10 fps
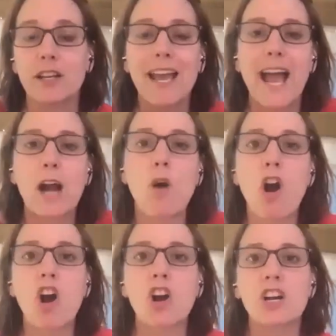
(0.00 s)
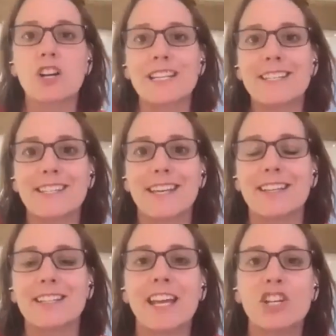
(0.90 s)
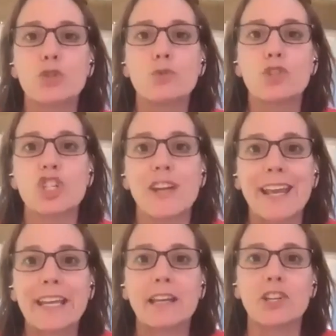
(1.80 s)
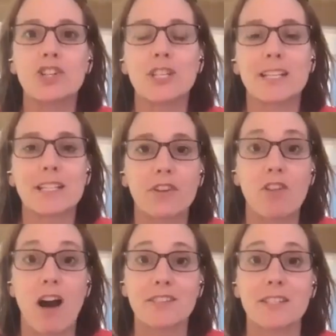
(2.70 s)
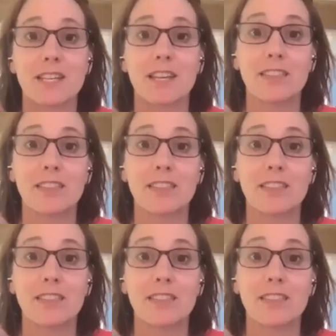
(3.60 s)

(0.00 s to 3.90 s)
How hard is it to change its velocity?